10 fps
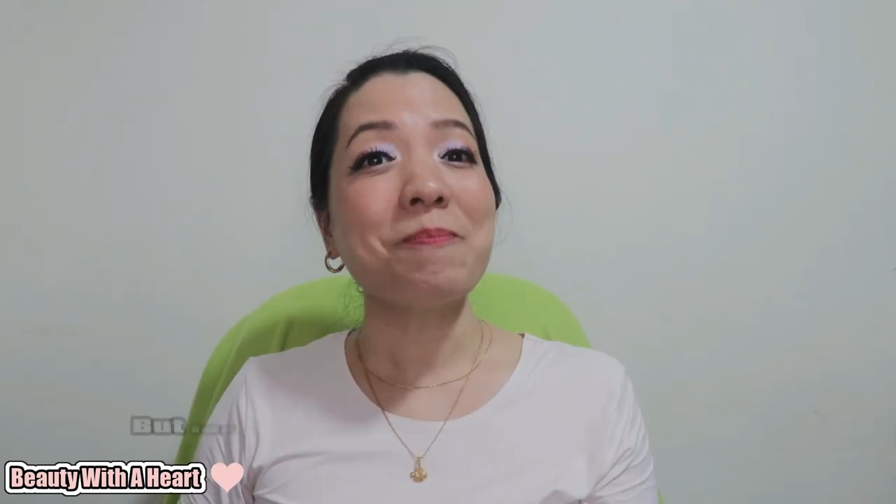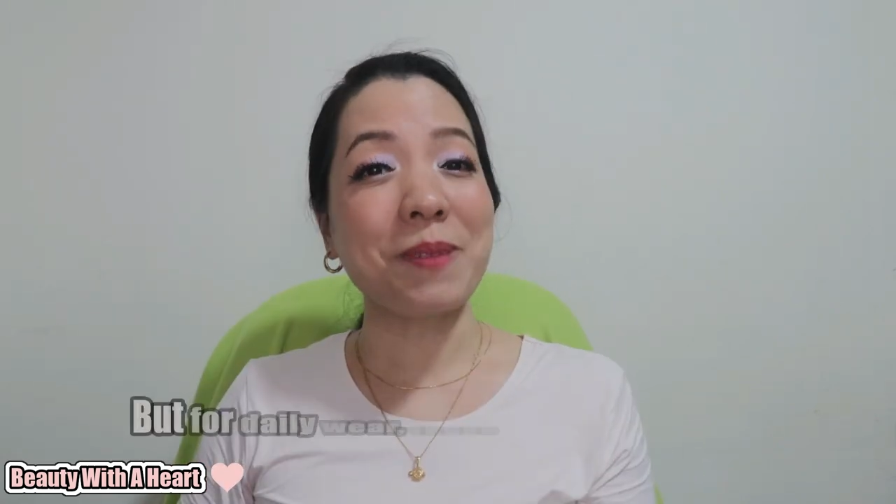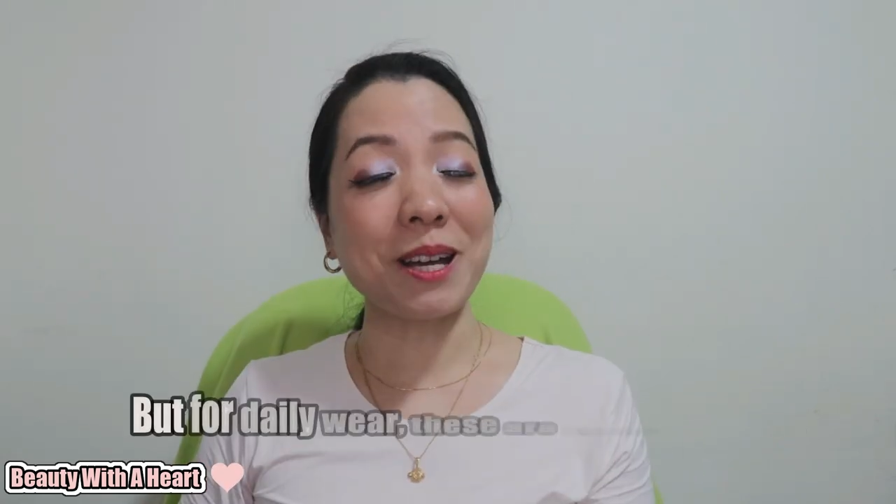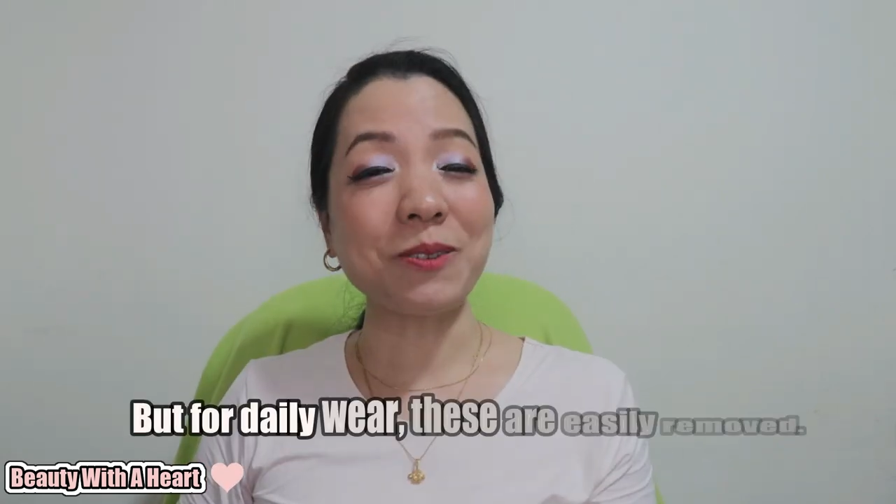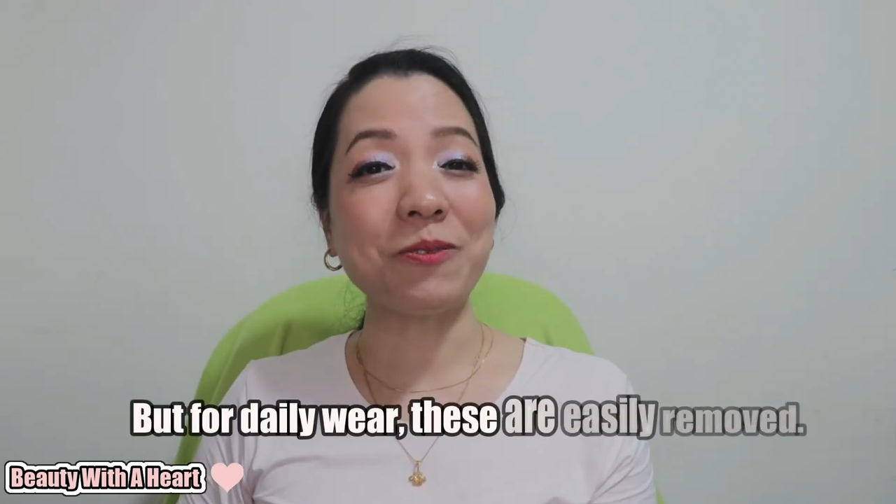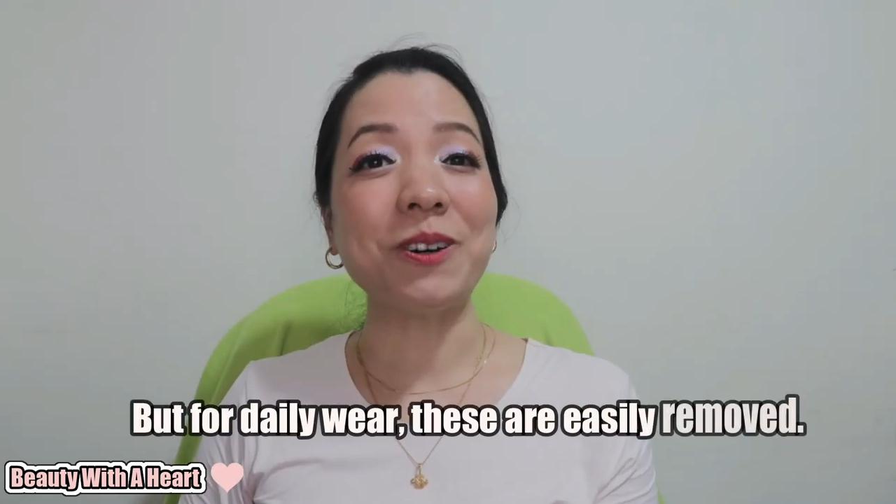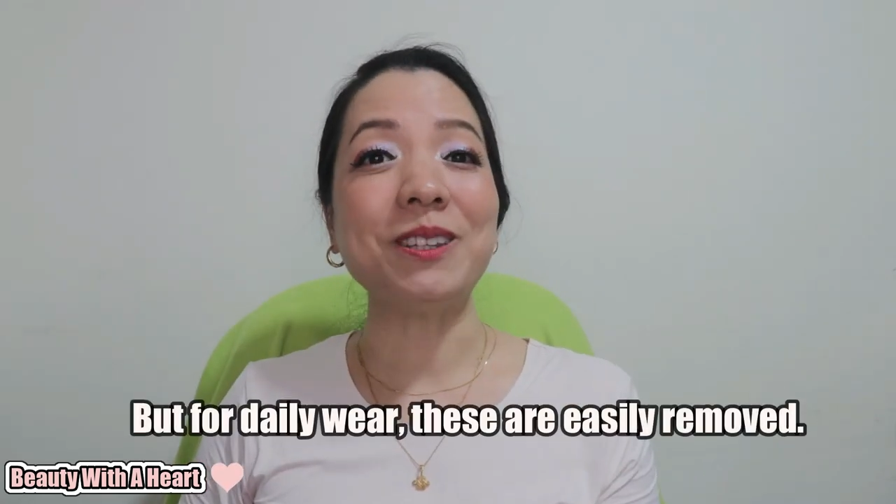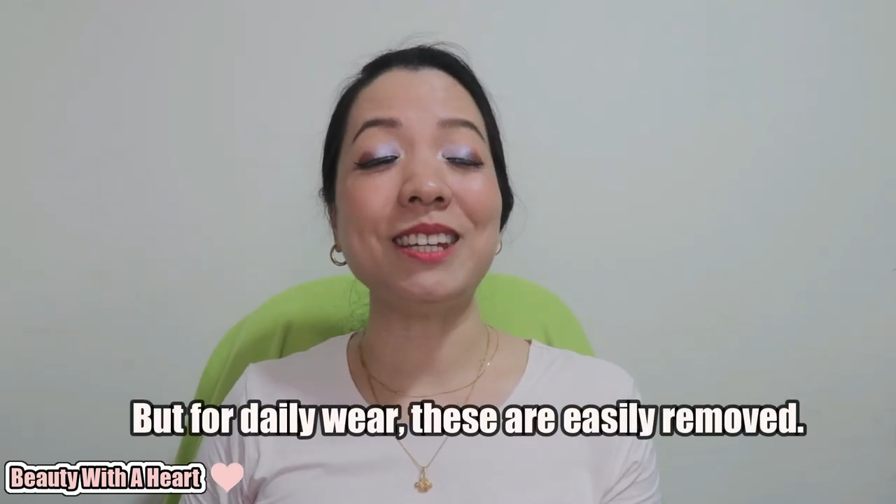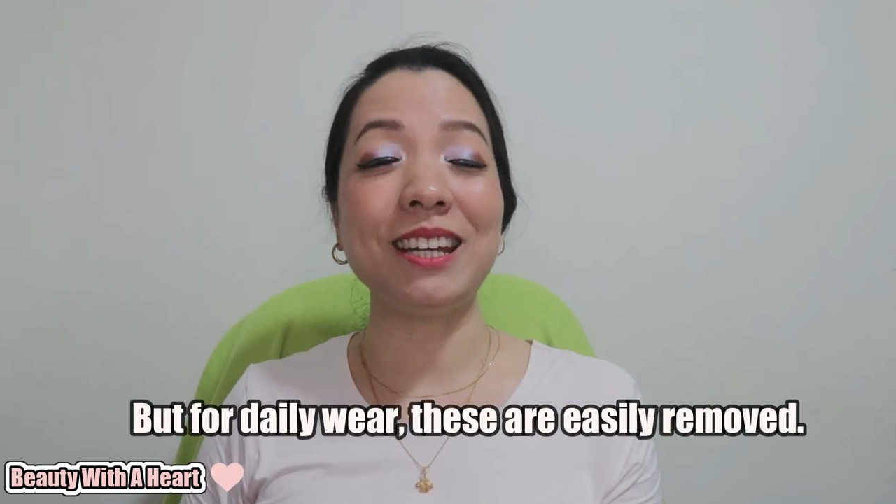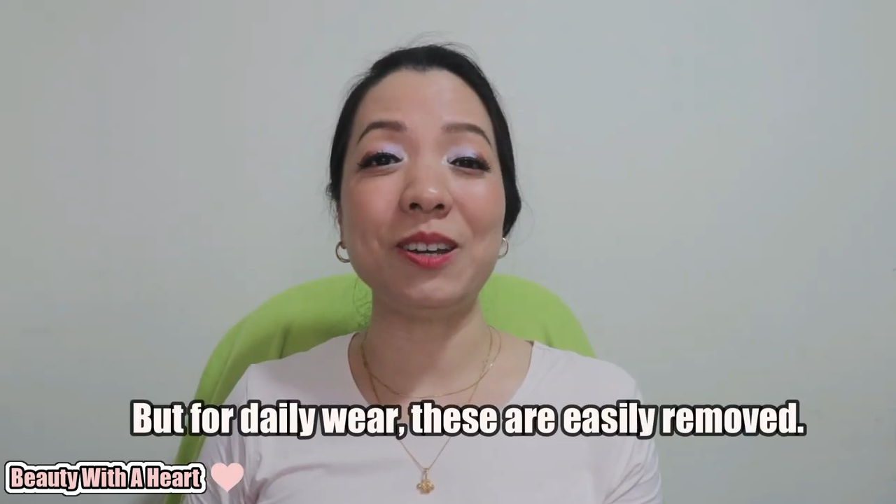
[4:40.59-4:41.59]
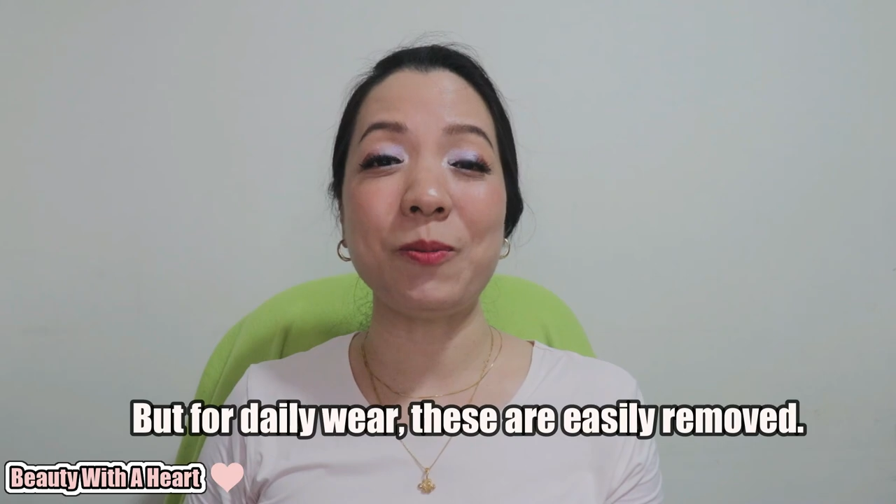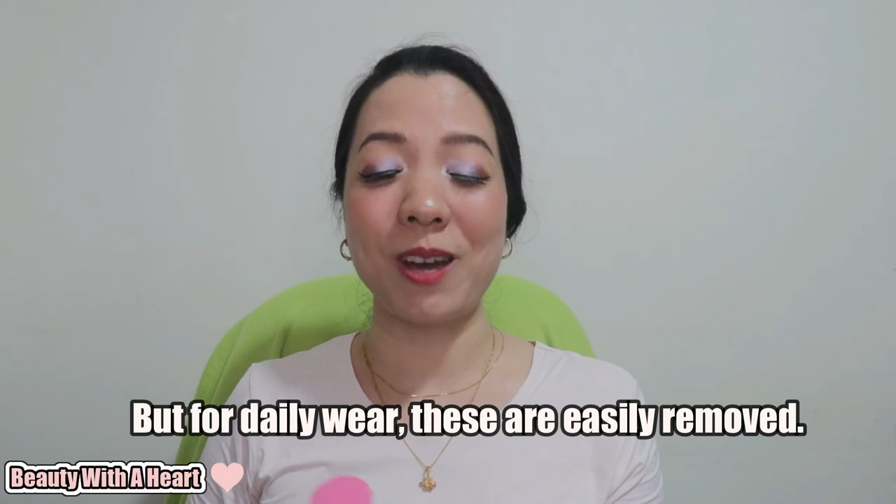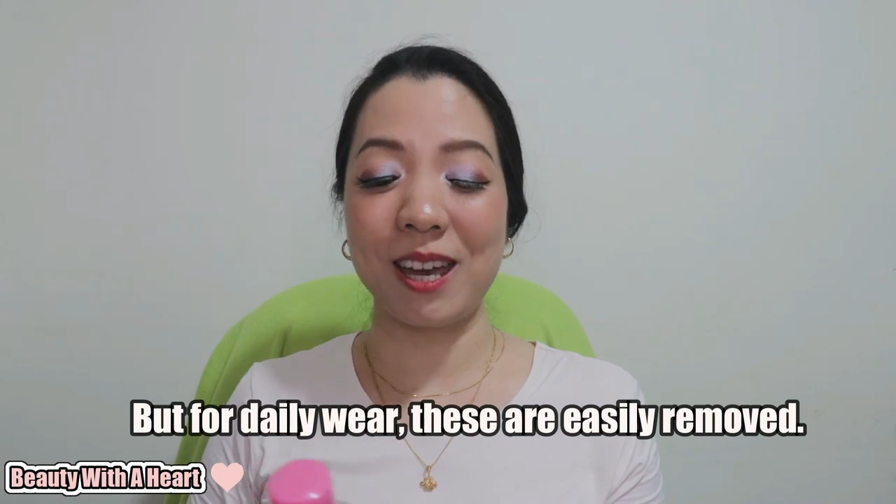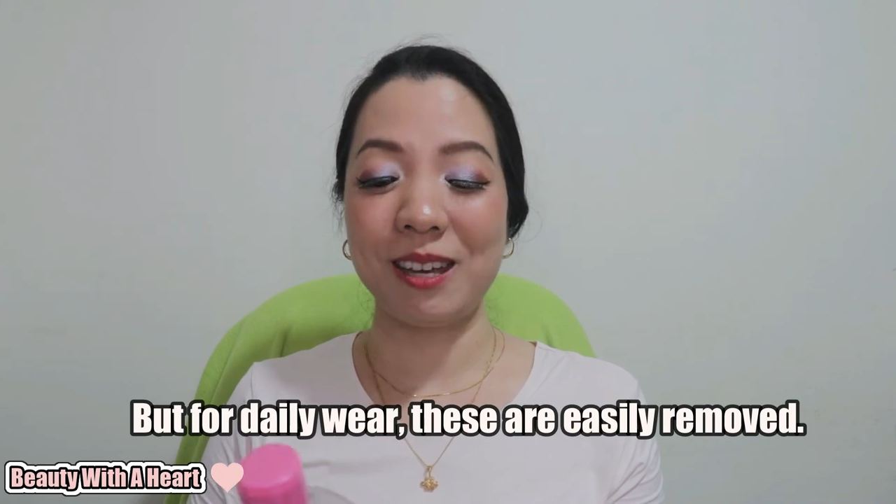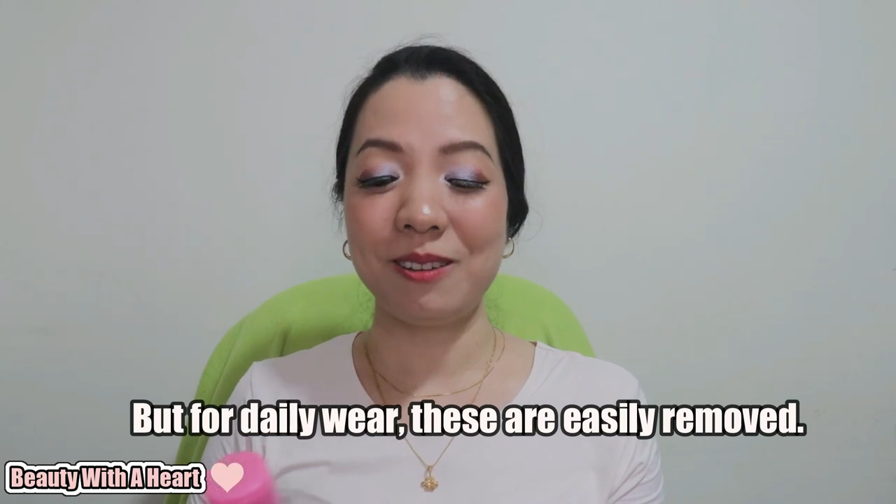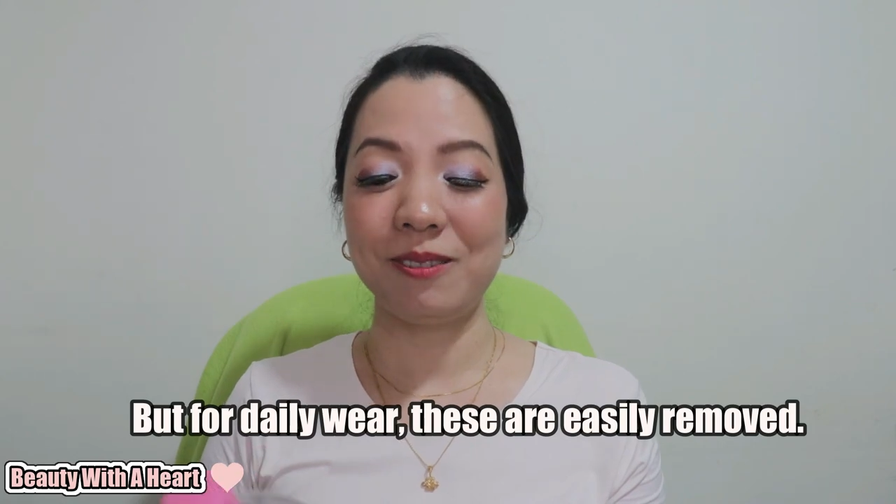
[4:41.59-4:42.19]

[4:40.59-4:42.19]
But for daily wear,